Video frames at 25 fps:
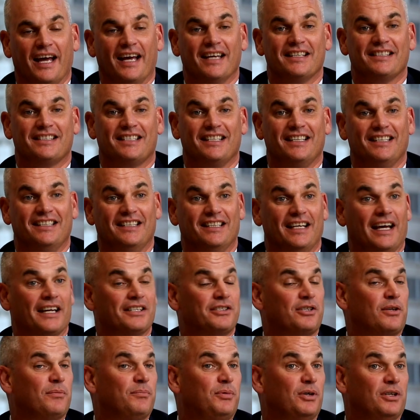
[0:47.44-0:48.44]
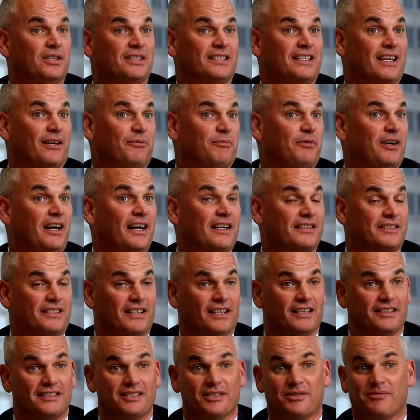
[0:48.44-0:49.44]
as, the, as computers get
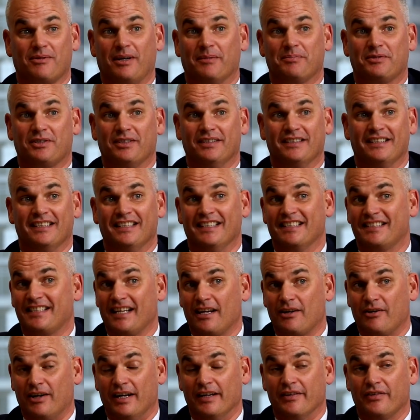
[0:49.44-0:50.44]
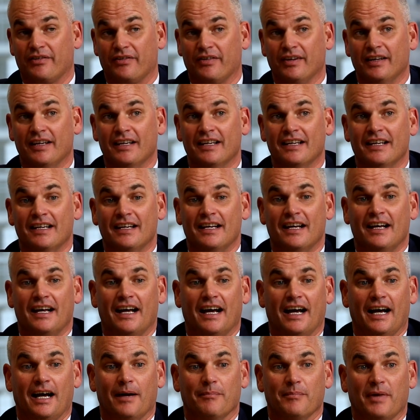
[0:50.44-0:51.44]
faster, disruption accelerates.
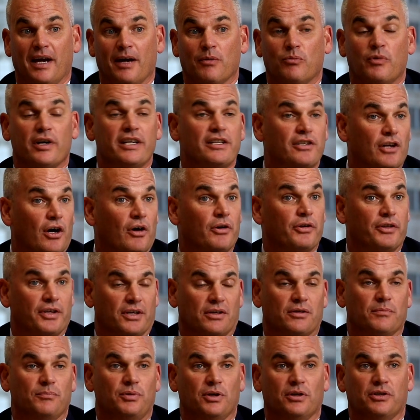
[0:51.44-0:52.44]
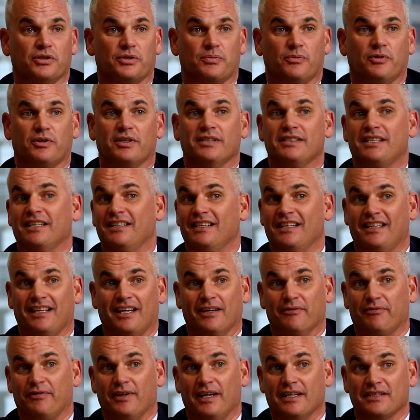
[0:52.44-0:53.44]
Um, and we know that computers will continue to
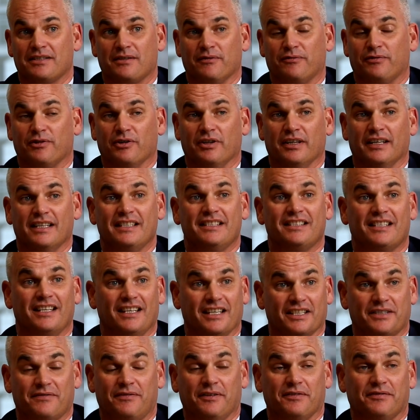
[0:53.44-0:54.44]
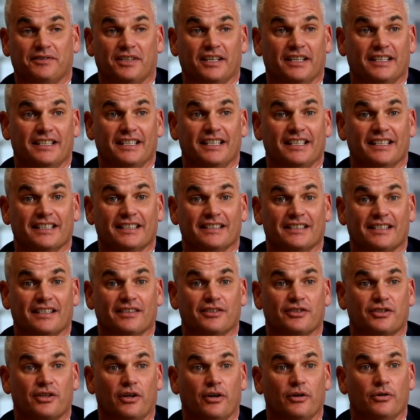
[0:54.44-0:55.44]
get faster for at least the next fifteen years.
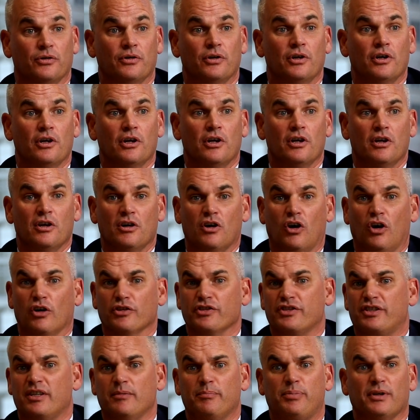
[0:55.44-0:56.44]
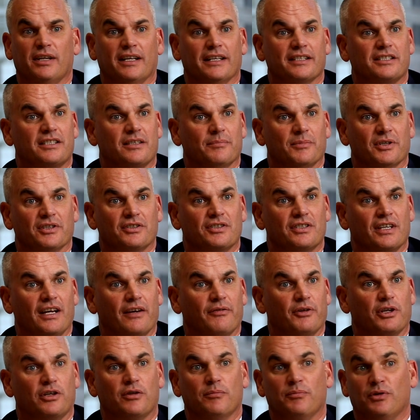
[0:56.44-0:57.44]
And so on simple estimates,
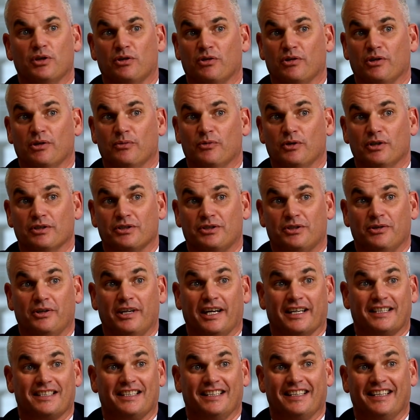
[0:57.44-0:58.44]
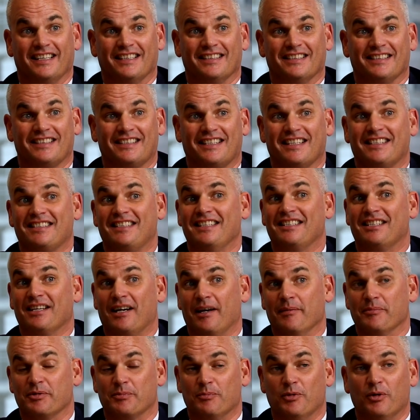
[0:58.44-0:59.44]
every computer in the world should actually get sixty
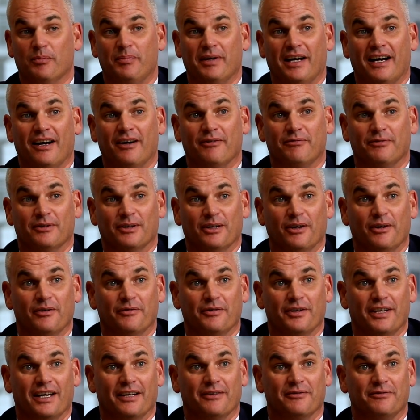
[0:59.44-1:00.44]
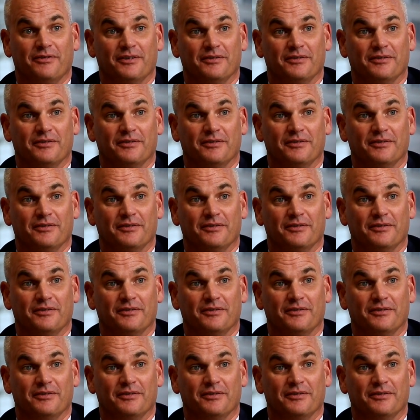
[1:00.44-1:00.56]
times more powerful over that